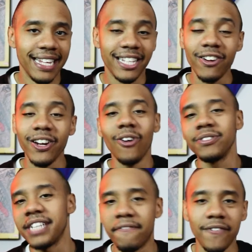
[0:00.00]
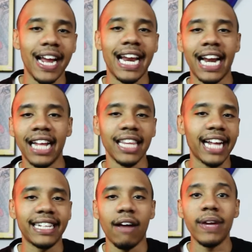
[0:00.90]
They're no different. And I
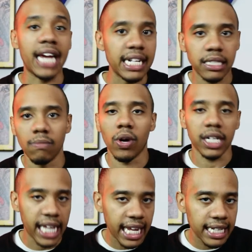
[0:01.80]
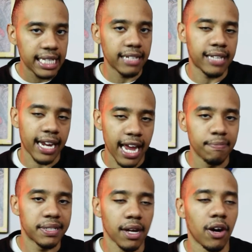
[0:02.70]
like that we got some more Clint in the second
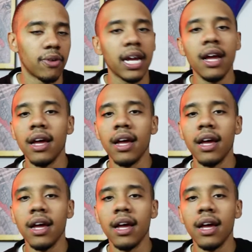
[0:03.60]
episode.